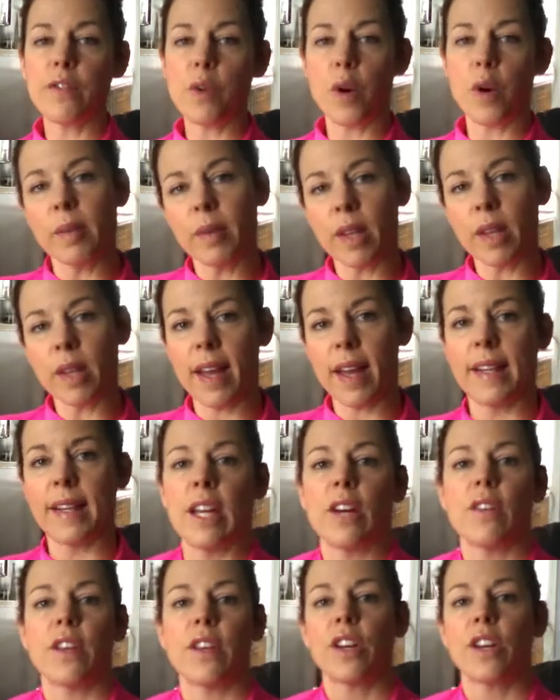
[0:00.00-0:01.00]
formula in
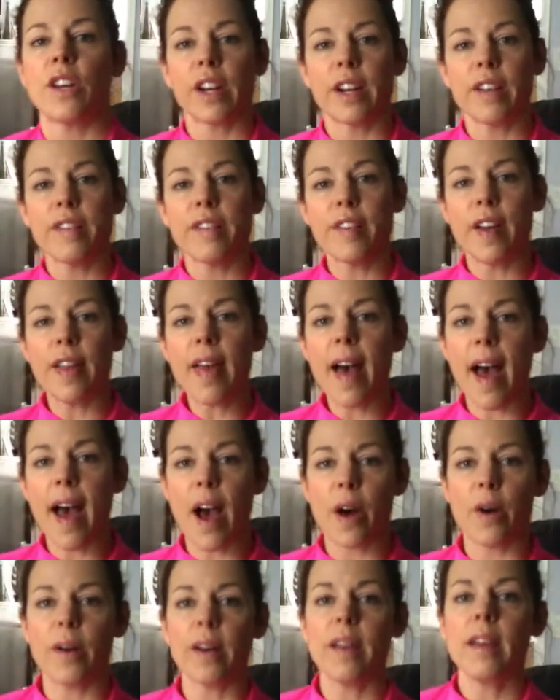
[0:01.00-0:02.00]
here that you're going to fill
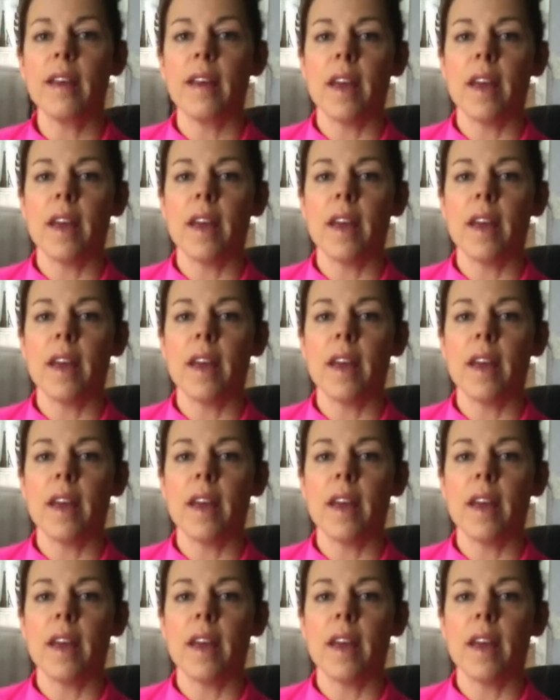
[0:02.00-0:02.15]
out